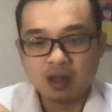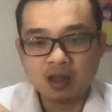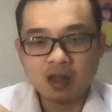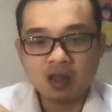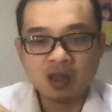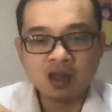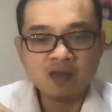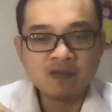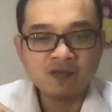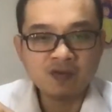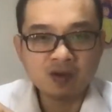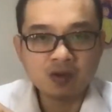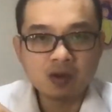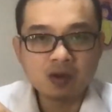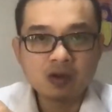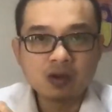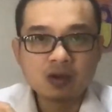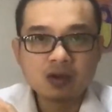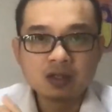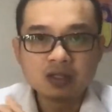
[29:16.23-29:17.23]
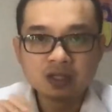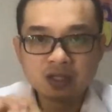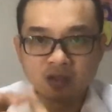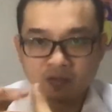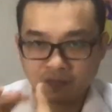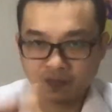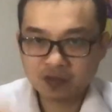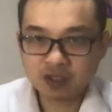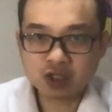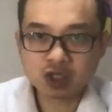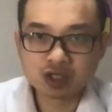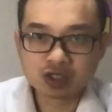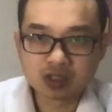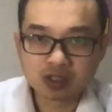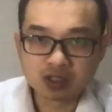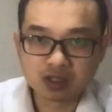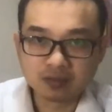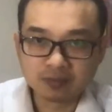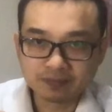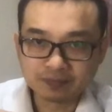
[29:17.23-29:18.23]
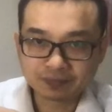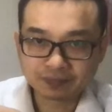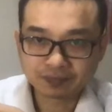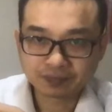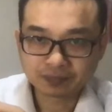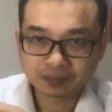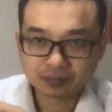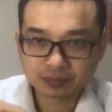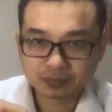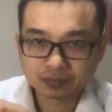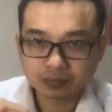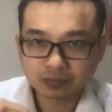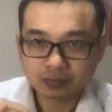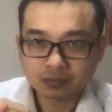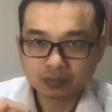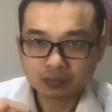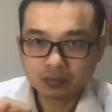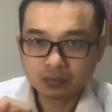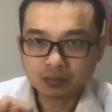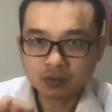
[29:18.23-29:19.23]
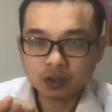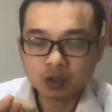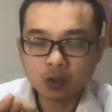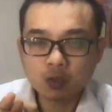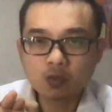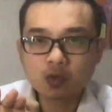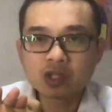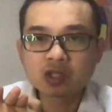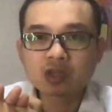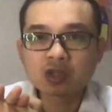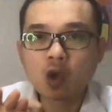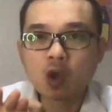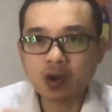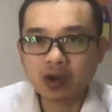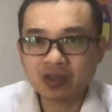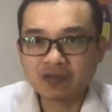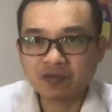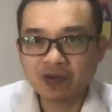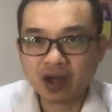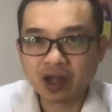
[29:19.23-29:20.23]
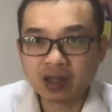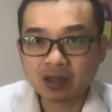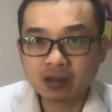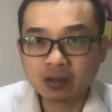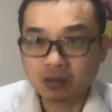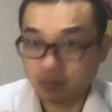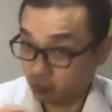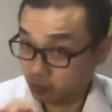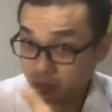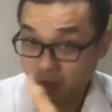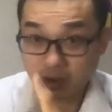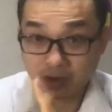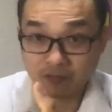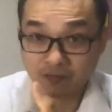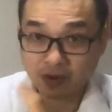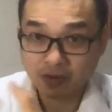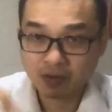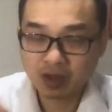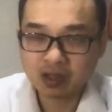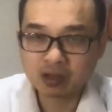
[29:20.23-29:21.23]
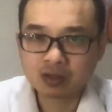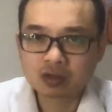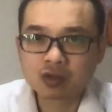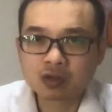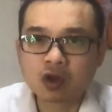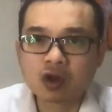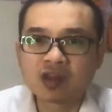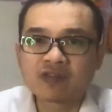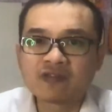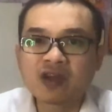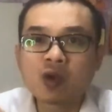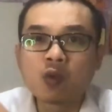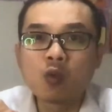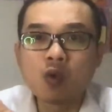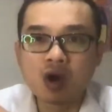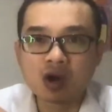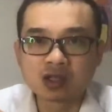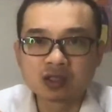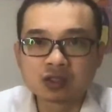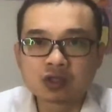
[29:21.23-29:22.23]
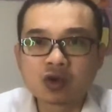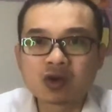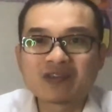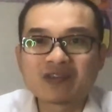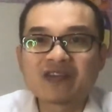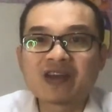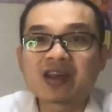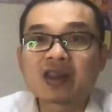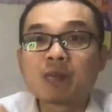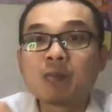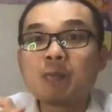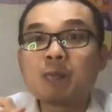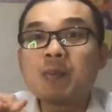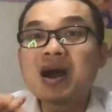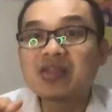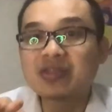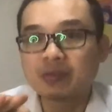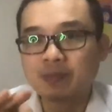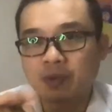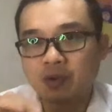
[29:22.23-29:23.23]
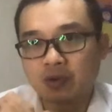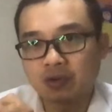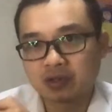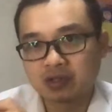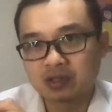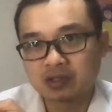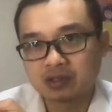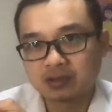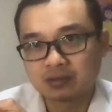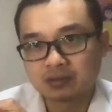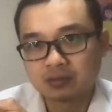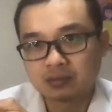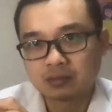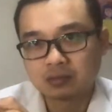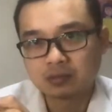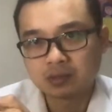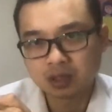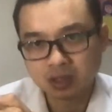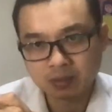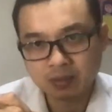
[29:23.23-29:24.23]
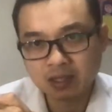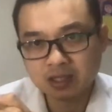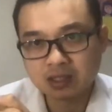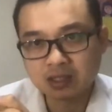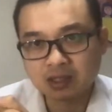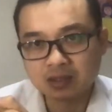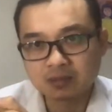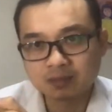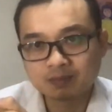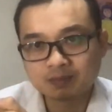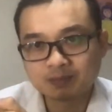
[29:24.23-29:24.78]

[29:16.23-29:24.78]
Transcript: if deficiency, we tonify, right? Tonify what? Tonify the mother point. Does that make sense?